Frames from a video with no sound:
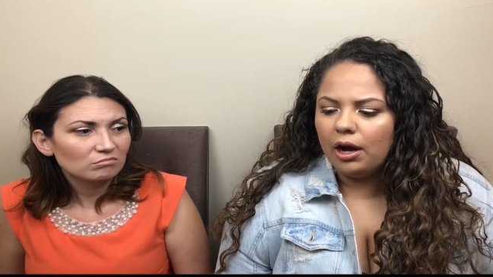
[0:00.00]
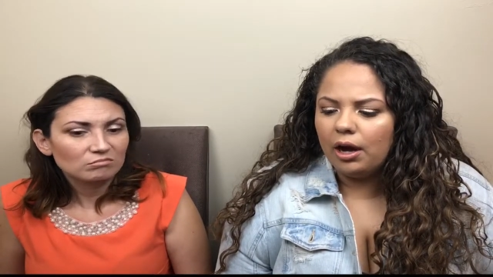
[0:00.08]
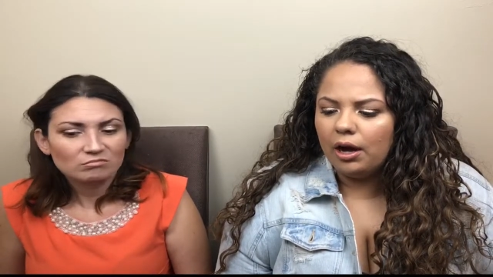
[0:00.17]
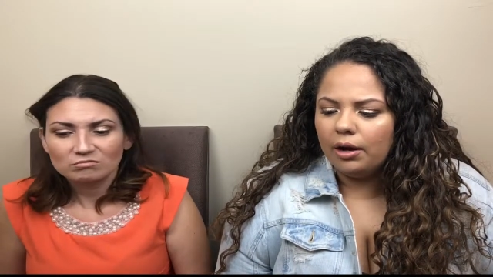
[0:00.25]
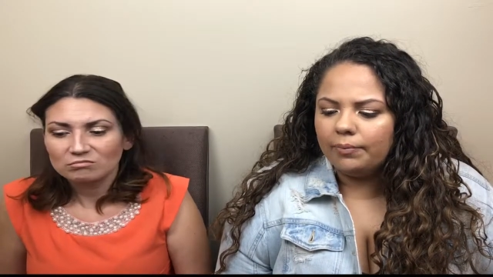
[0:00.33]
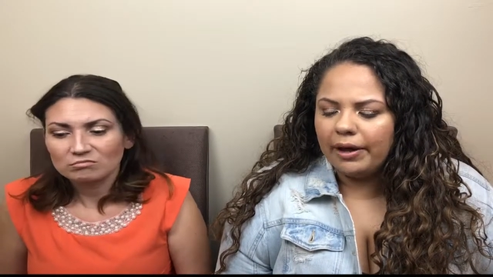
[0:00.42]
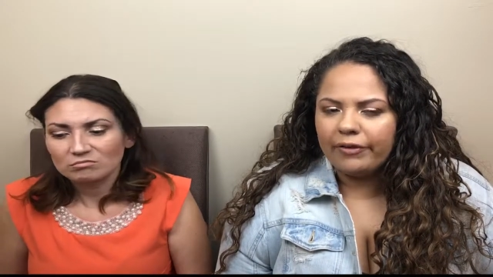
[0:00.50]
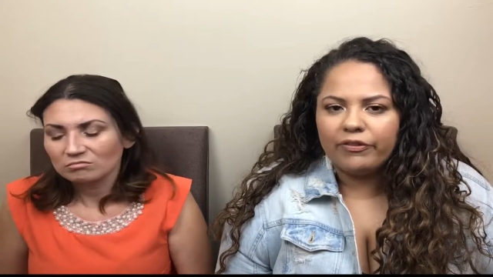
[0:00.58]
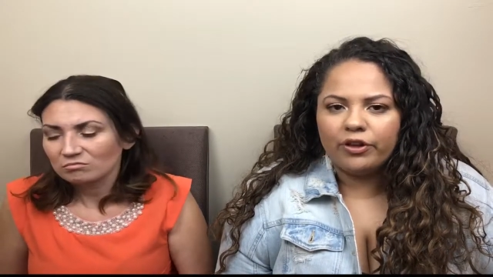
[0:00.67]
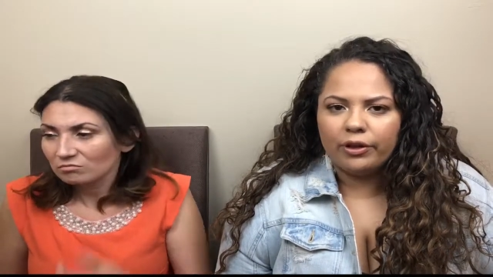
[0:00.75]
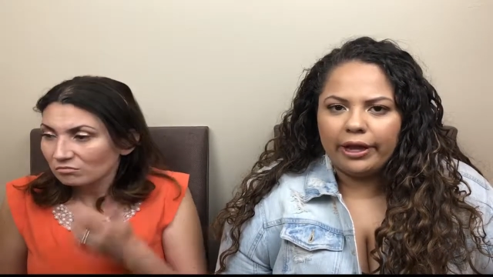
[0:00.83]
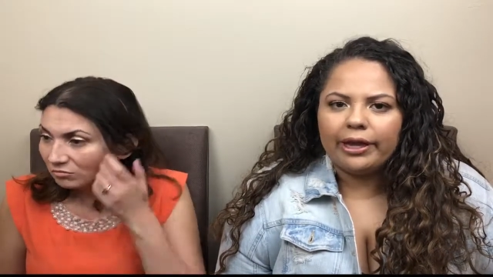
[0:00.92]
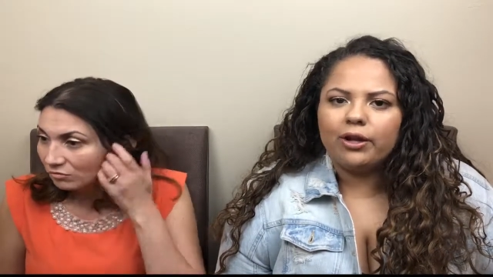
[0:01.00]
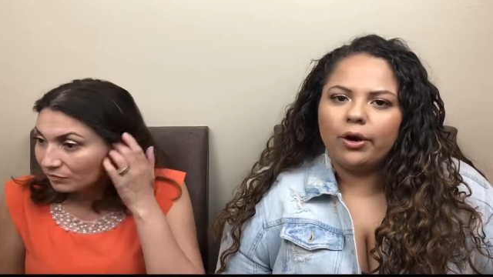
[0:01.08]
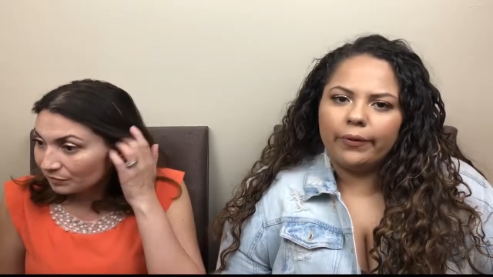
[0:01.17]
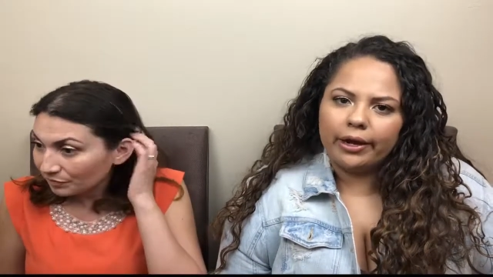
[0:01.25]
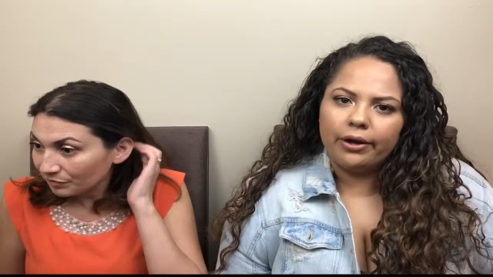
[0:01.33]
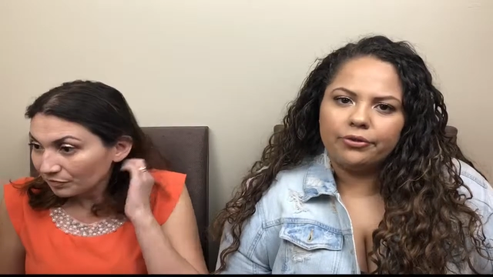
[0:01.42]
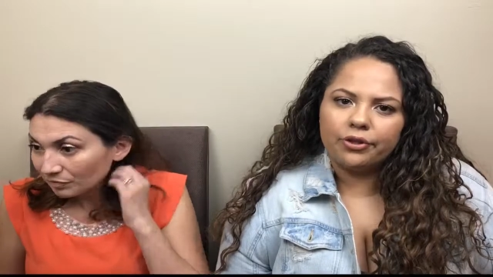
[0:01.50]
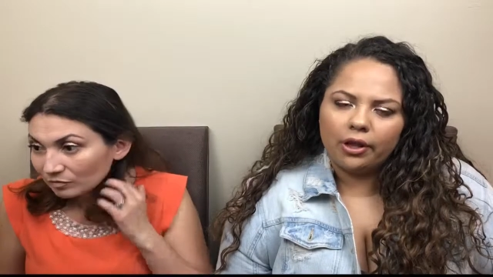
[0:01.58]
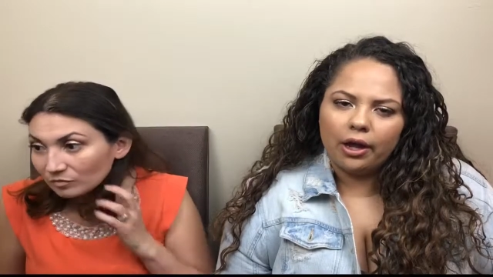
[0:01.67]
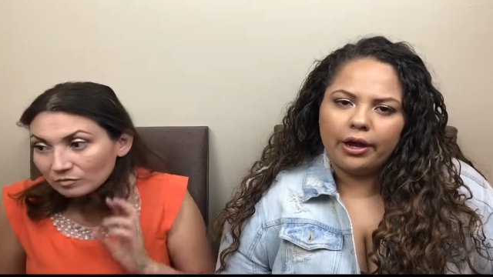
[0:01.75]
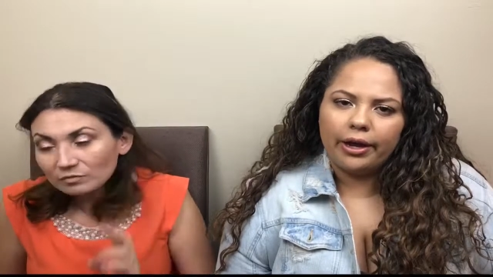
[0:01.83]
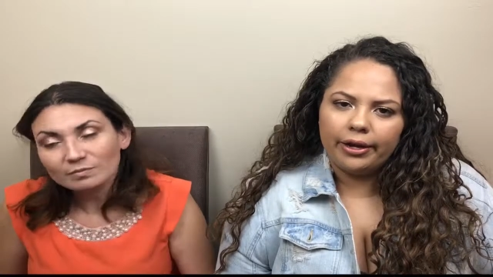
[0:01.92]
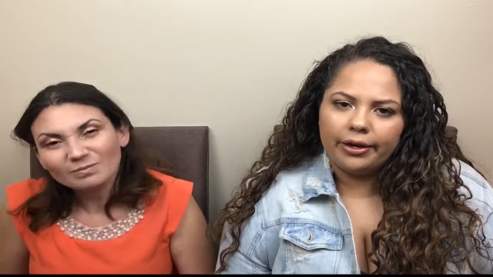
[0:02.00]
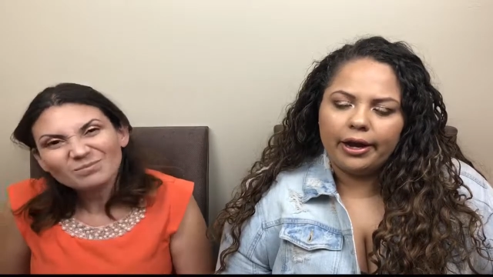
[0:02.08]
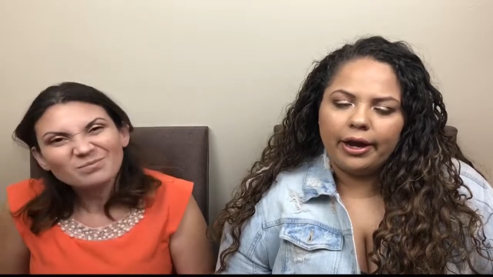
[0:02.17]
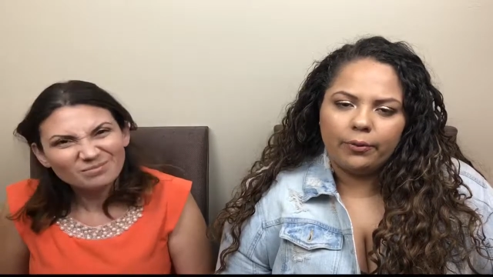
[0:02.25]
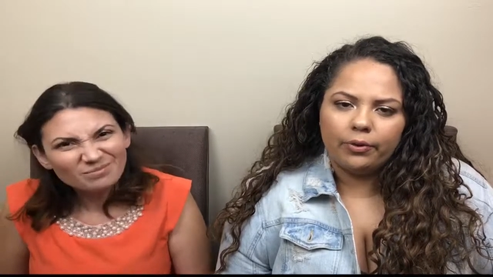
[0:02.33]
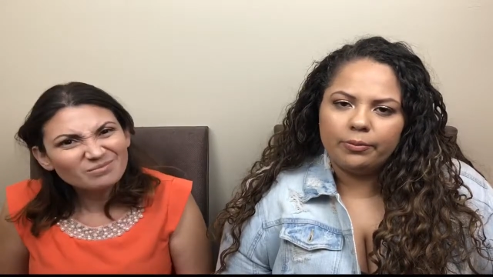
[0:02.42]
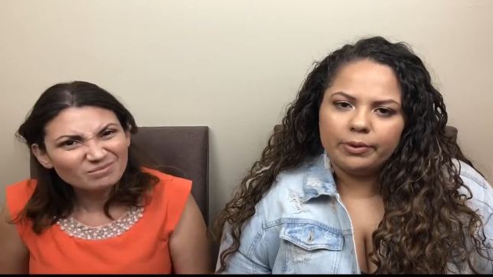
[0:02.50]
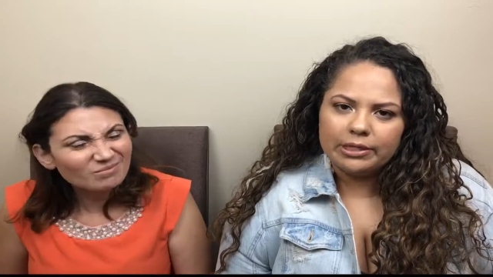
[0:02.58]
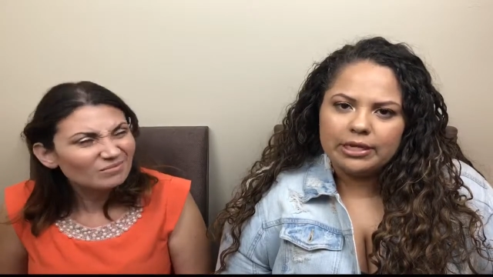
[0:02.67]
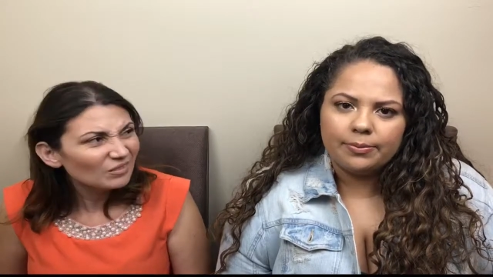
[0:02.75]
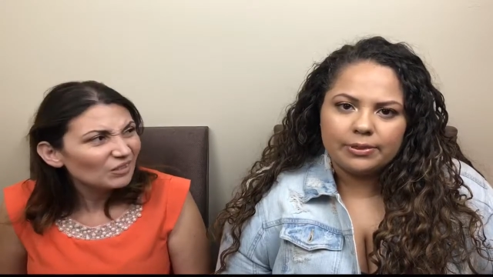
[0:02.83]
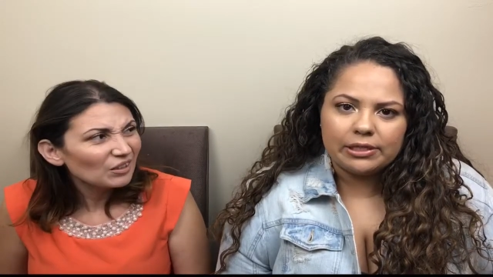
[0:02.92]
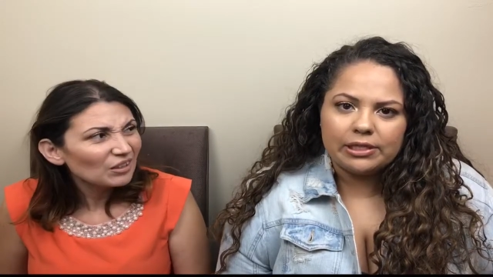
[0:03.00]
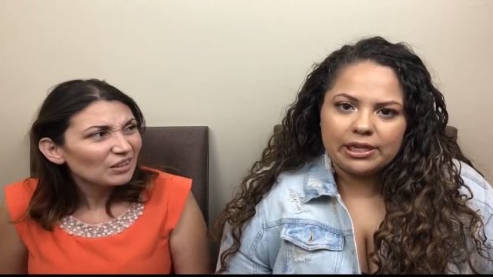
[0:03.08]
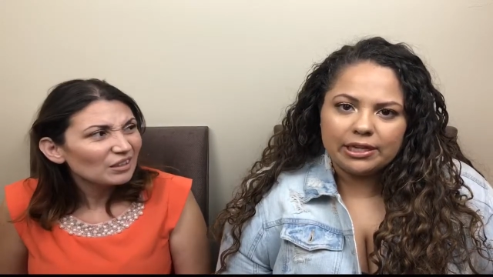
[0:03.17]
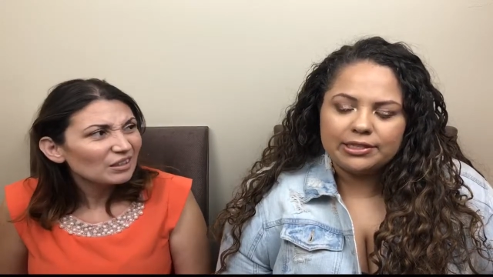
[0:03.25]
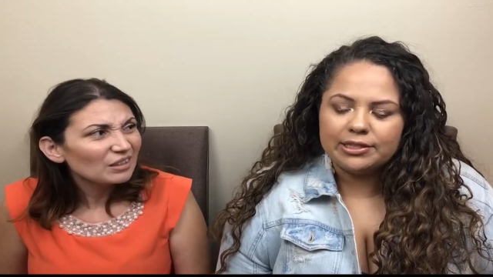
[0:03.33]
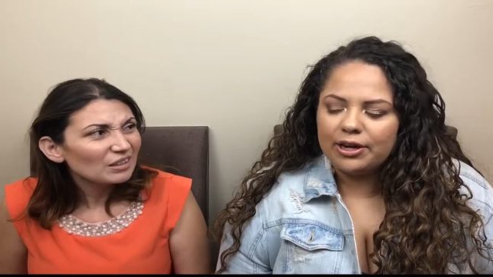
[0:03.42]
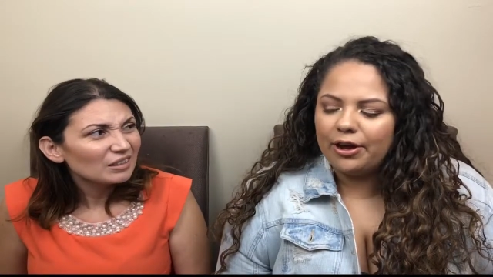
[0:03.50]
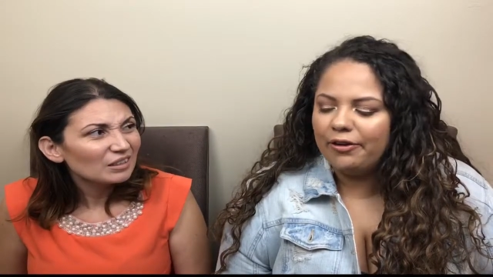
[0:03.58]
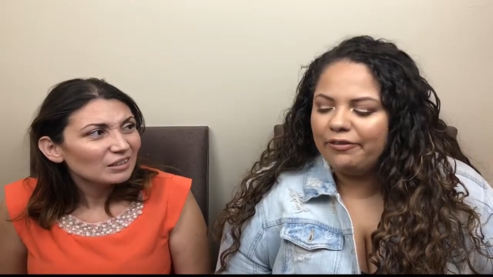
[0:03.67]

Speaker 1: Um, I feel like going on the line, I would have been tempted to get stuff.